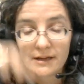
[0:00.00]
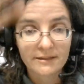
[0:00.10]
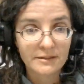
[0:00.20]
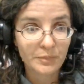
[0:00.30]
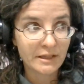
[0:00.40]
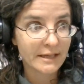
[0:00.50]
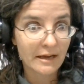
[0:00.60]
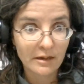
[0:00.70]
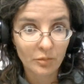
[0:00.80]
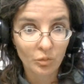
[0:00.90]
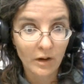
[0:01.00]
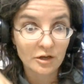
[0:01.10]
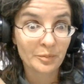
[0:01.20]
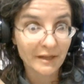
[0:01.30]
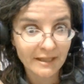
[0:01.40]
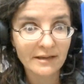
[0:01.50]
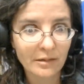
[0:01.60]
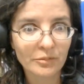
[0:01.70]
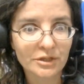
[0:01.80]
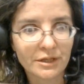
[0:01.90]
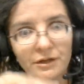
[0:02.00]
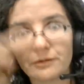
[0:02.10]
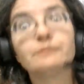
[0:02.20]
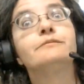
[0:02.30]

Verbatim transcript: Is this B10 number 1 or B10 number 2?